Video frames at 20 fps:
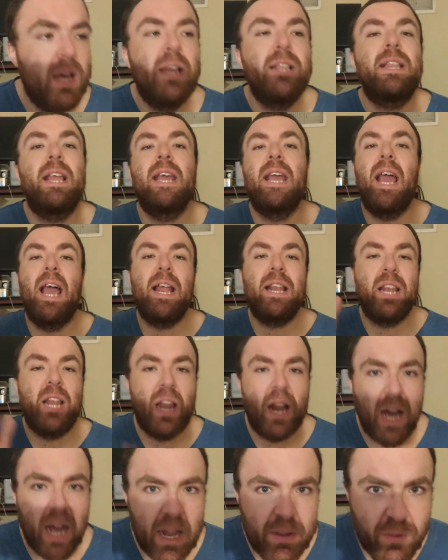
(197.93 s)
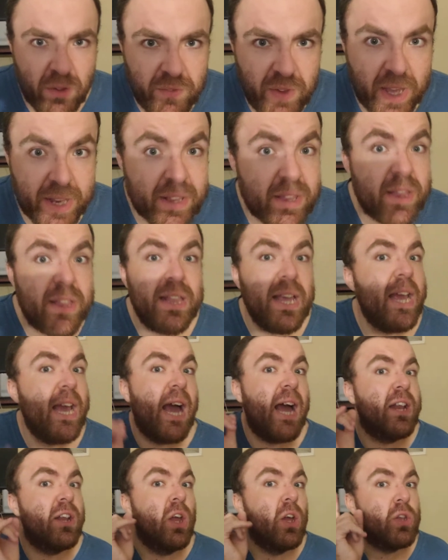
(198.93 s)
They had live events. They
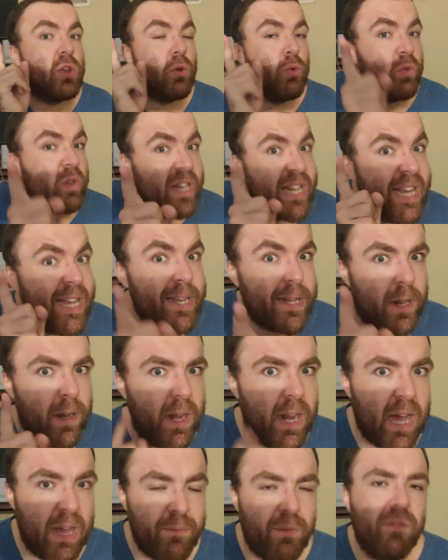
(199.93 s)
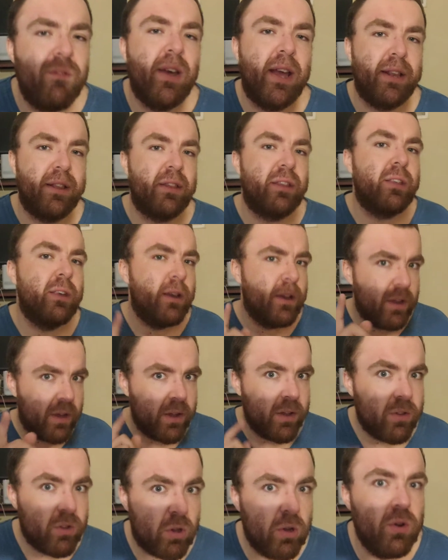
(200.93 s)
had unique live events
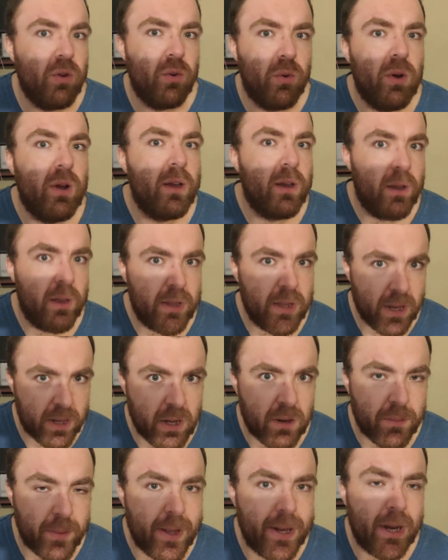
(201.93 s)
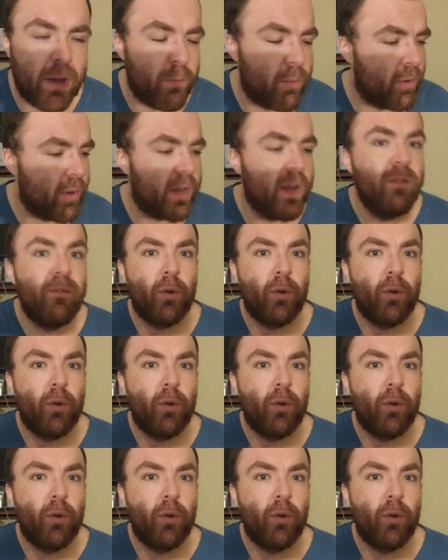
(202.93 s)
to the WWE Network.